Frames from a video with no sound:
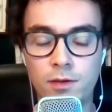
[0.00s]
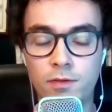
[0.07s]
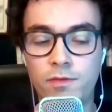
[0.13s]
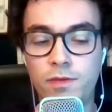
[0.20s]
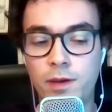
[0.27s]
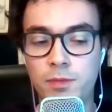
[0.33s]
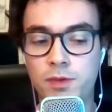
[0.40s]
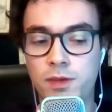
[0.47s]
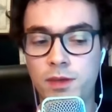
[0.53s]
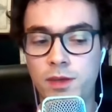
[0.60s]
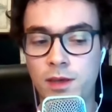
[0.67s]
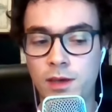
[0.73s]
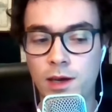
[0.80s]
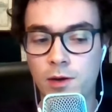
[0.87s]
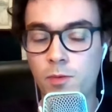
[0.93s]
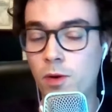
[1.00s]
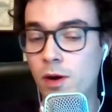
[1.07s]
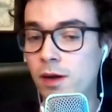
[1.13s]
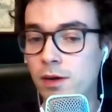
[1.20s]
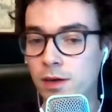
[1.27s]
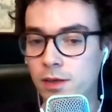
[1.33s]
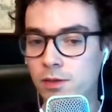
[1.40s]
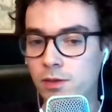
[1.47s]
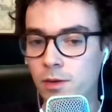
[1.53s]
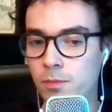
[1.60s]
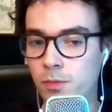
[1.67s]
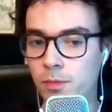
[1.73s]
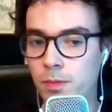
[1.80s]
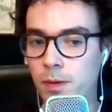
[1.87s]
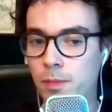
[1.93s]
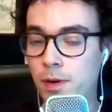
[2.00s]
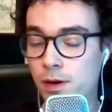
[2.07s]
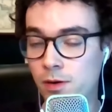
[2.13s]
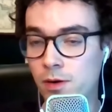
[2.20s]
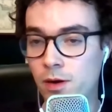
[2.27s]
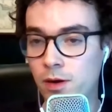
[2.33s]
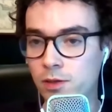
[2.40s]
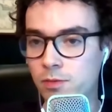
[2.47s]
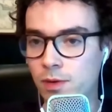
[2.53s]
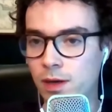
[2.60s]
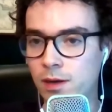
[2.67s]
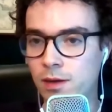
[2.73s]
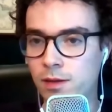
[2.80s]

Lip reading: famously acquired at some point by Paradox, right?